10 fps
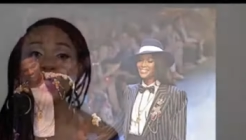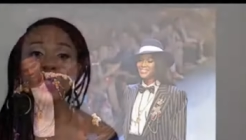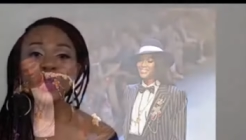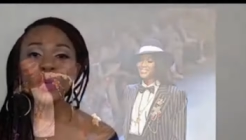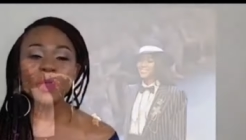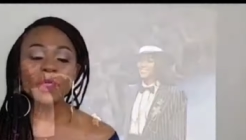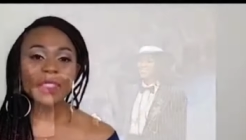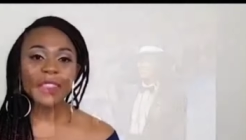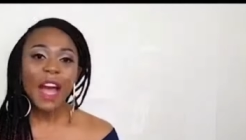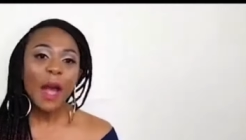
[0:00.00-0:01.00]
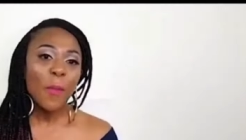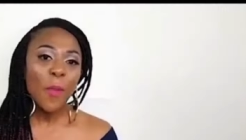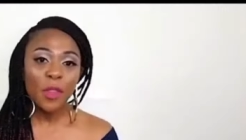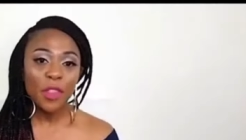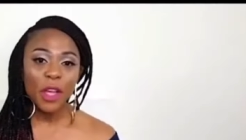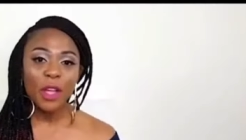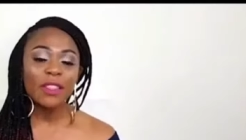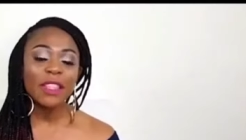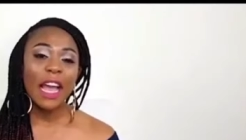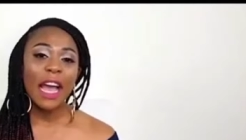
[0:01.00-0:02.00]
superstar
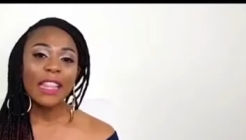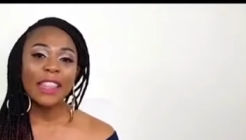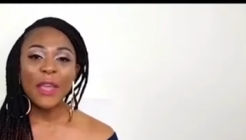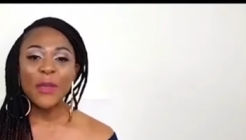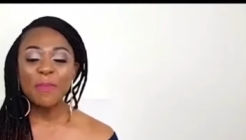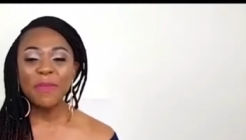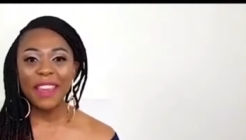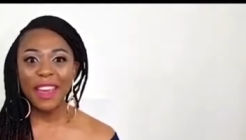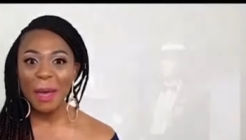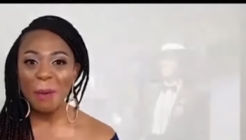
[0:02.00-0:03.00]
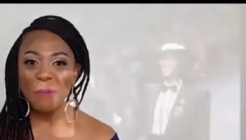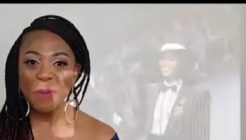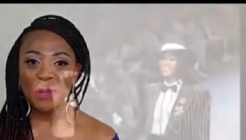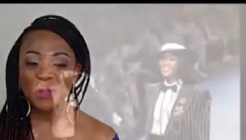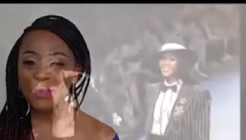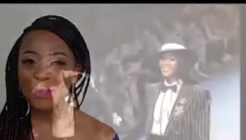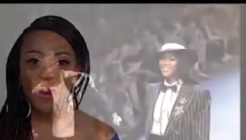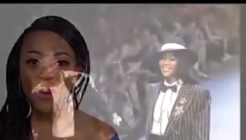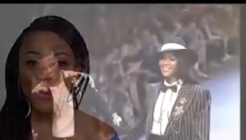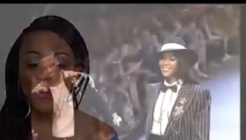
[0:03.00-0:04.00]
model Naomi Campbell. So